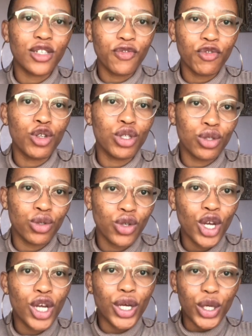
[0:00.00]
it for you
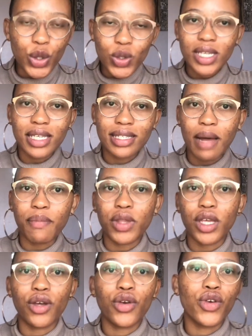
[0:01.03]
using
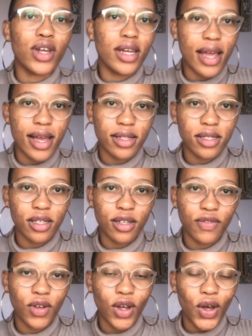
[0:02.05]
something
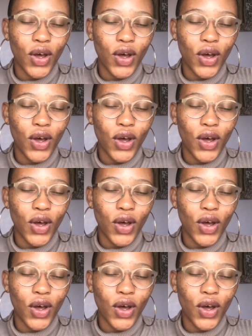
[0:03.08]
creative.